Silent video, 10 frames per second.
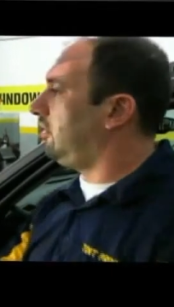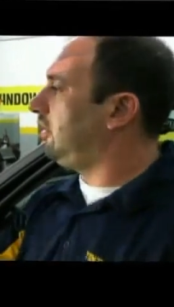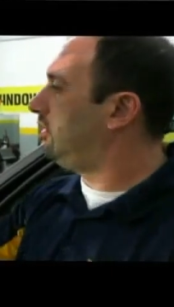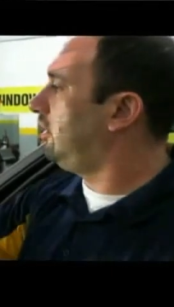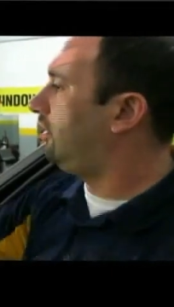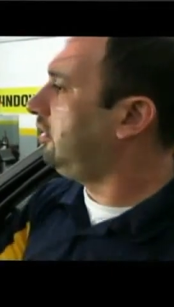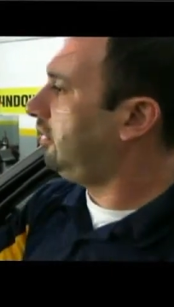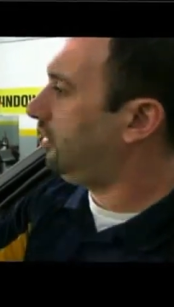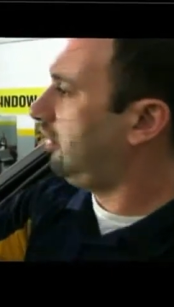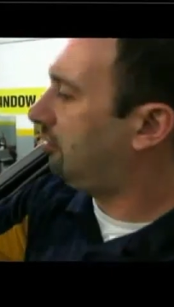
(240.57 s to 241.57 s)
and
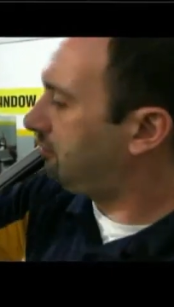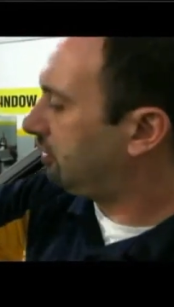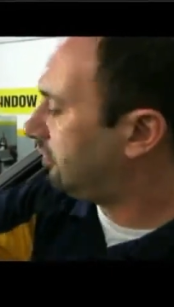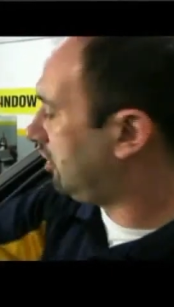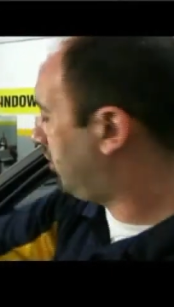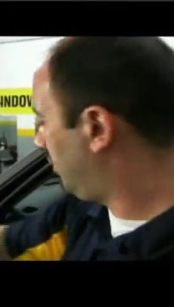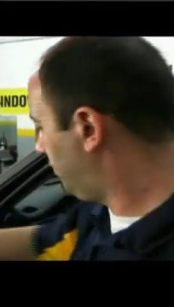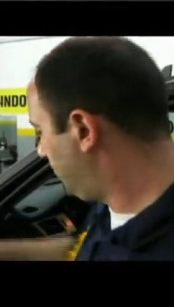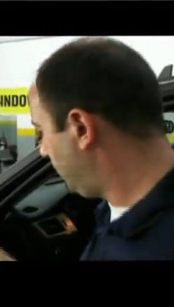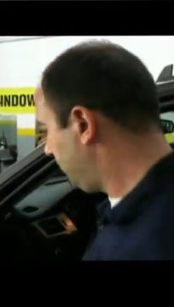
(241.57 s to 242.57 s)
I'll be good.
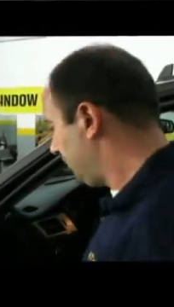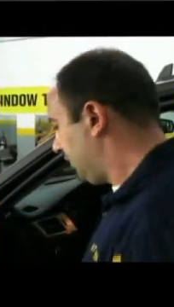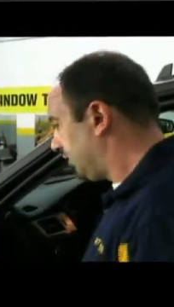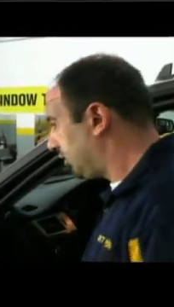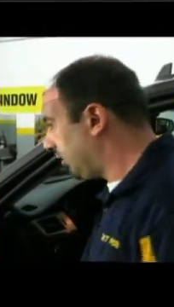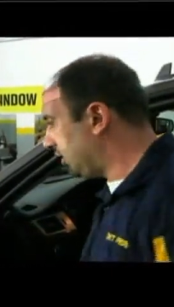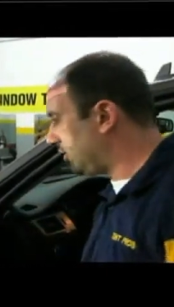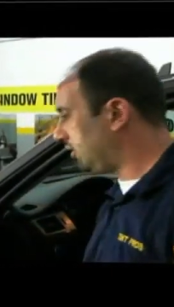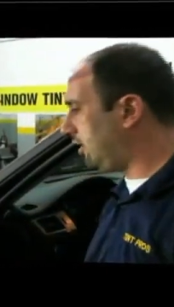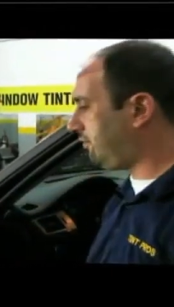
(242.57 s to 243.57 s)
Okay,
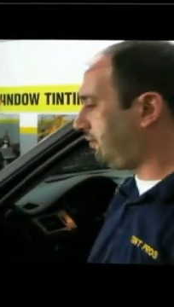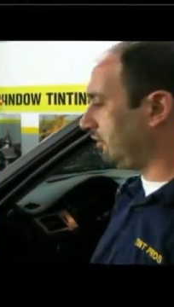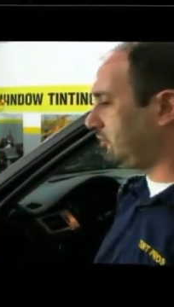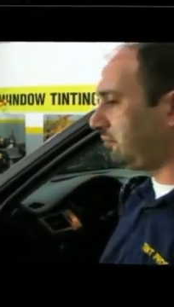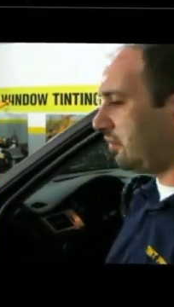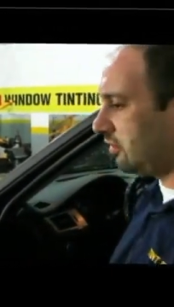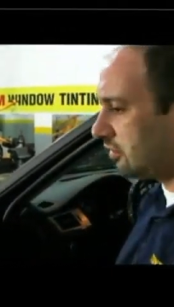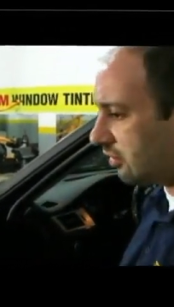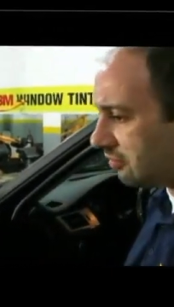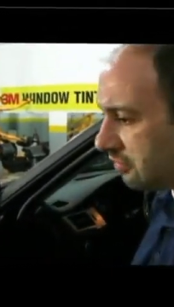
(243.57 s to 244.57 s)
that feels pretty
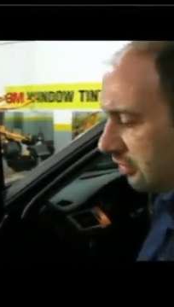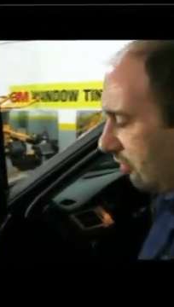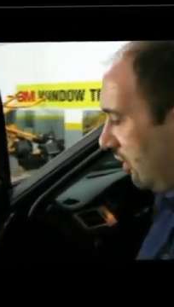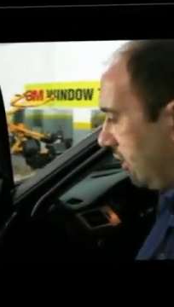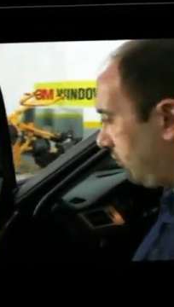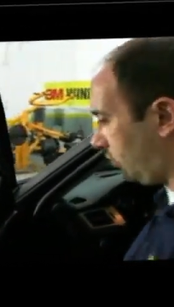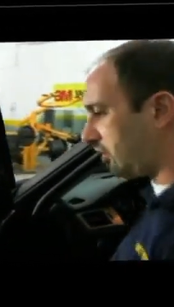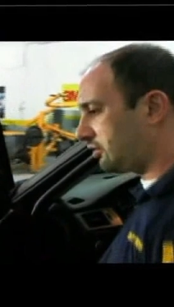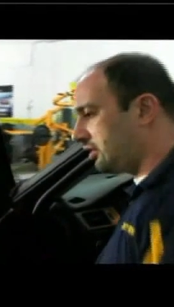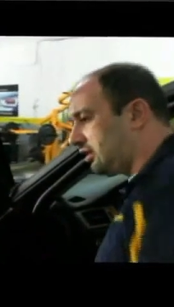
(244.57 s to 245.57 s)
good. I'm going to go ahead and
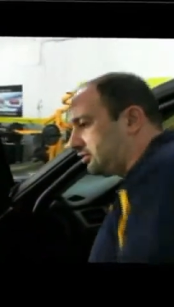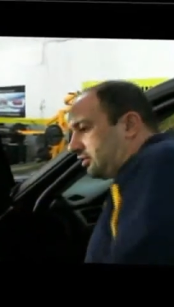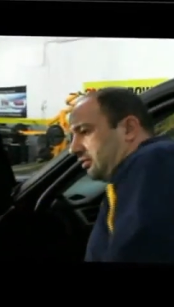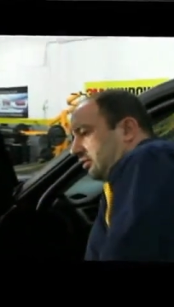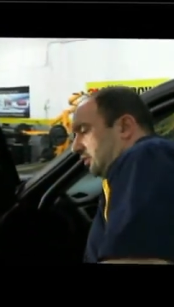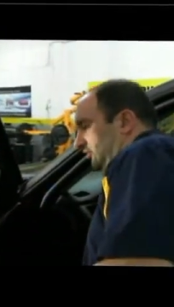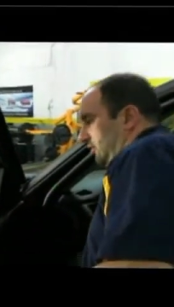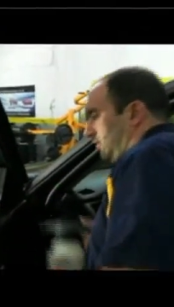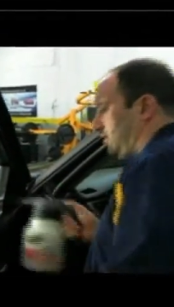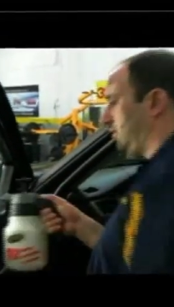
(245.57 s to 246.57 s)
work down to the rest
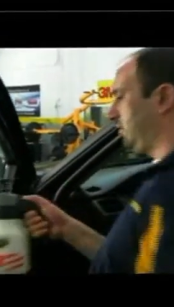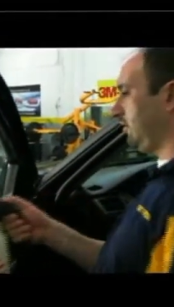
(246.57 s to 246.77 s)
of it.